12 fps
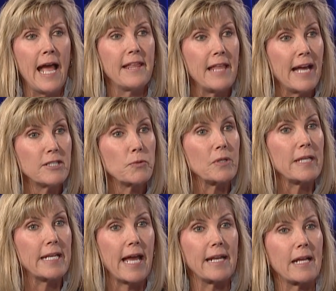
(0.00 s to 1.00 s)
And that's
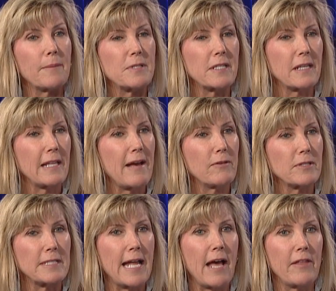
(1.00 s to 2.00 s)
really getting up to the
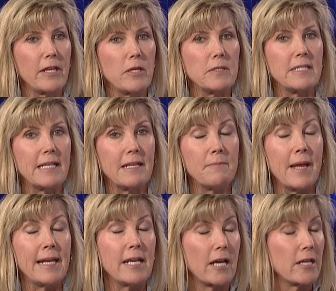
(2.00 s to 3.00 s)
levels now that you see in
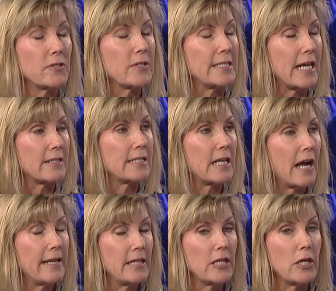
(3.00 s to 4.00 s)
many countries
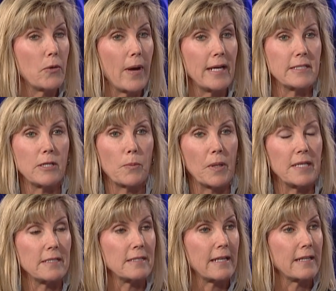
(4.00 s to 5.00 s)
outside the US. So
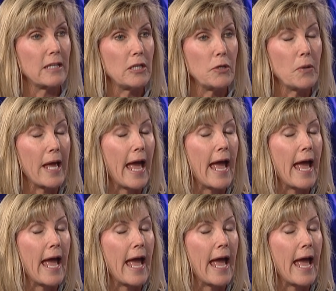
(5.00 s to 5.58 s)
places like the